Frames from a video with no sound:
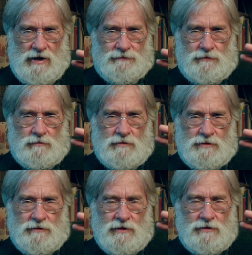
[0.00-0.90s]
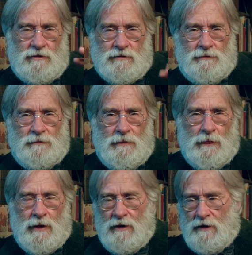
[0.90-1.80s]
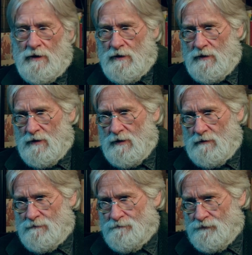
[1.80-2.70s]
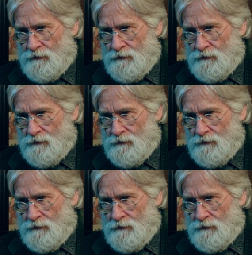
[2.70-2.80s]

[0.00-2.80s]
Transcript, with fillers: after them until they do. Um,